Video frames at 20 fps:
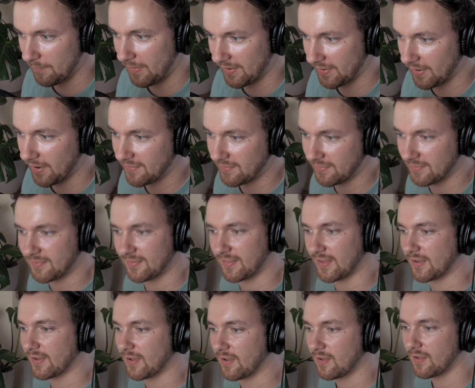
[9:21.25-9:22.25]
and I just
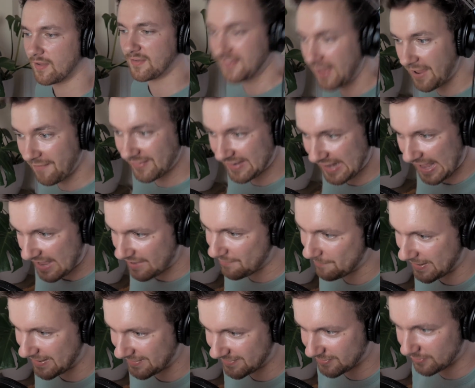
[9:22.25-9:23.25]
think, David Ayer
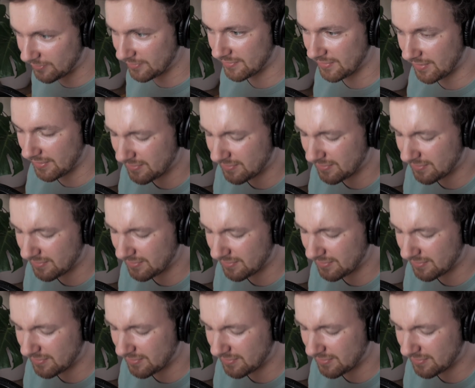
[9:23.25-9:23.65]
made Suicide